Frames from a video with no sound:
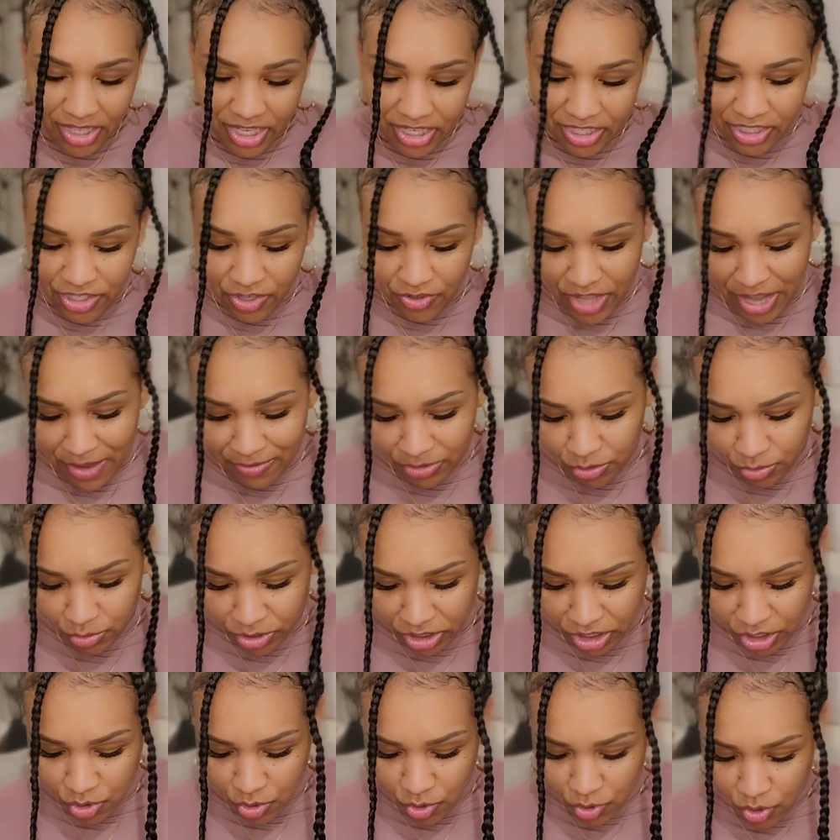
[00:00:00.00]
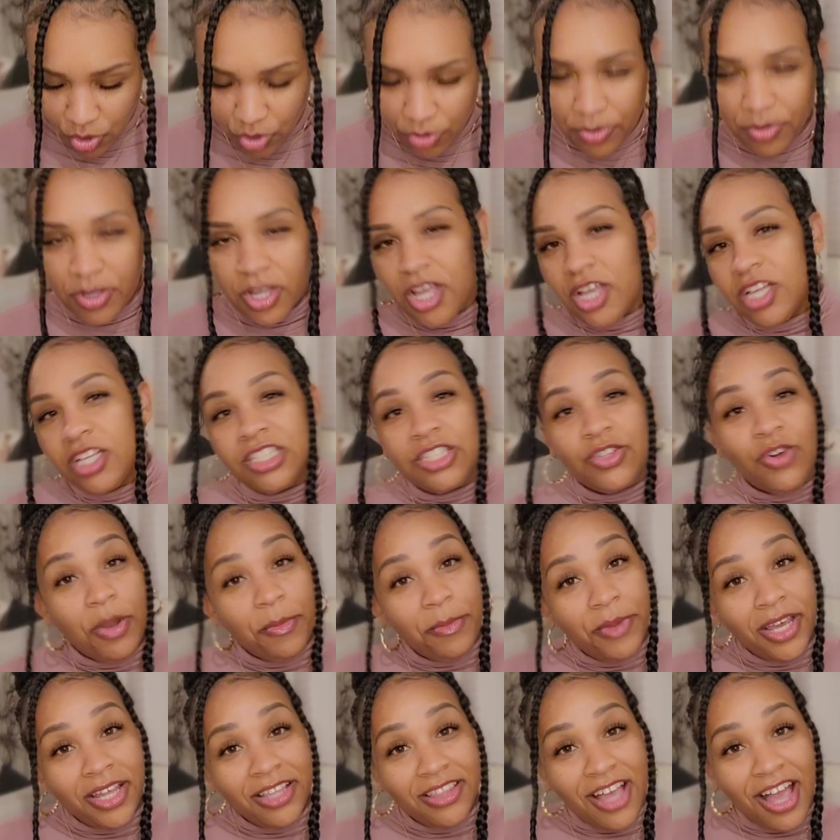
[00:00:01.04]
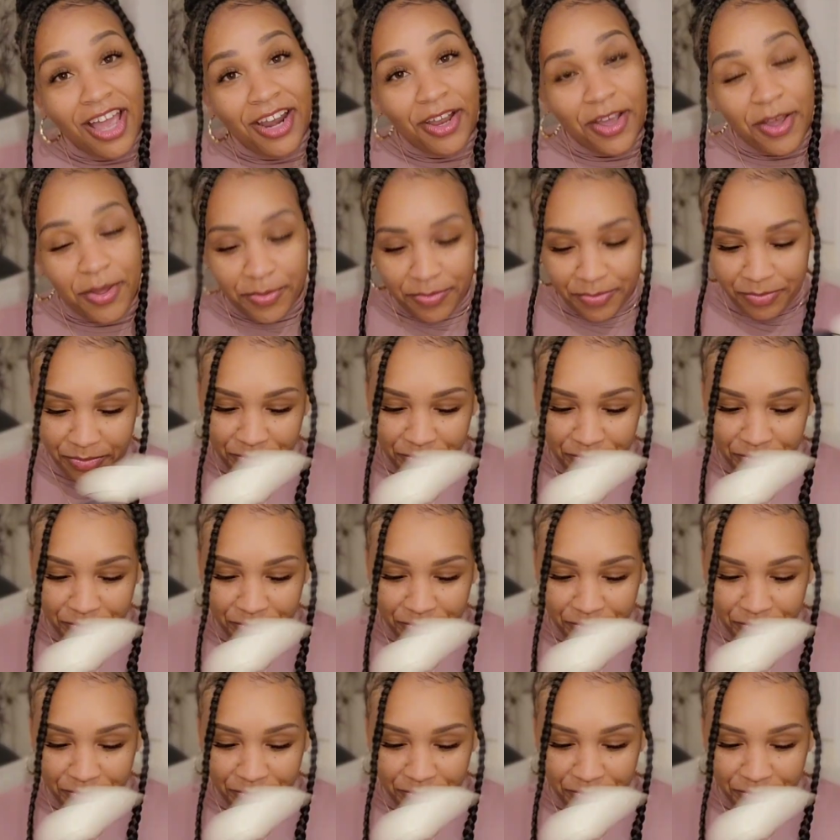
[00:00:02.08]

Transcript: So that was really cool. So I picked that up.